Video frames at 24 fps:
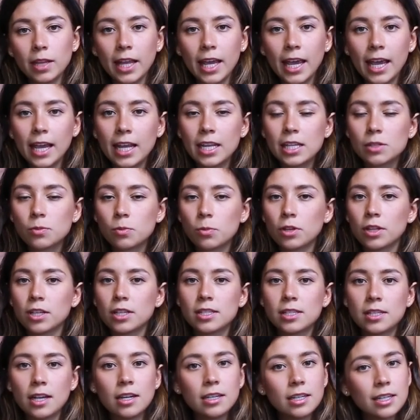place where the
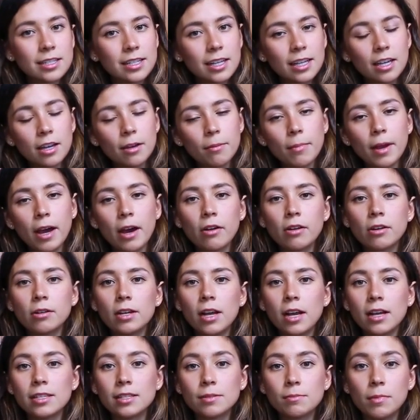sun doesn't come out
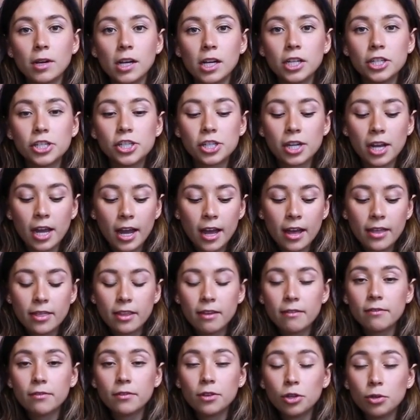as much,
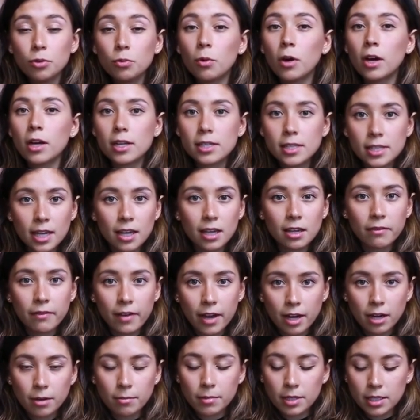then you want to take a
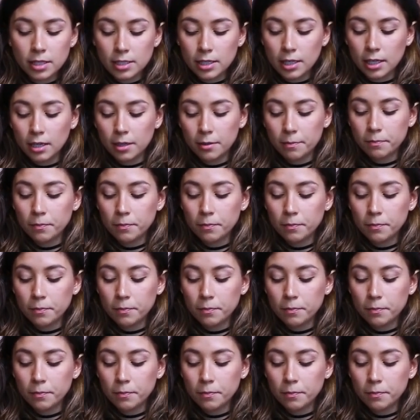vitamin D.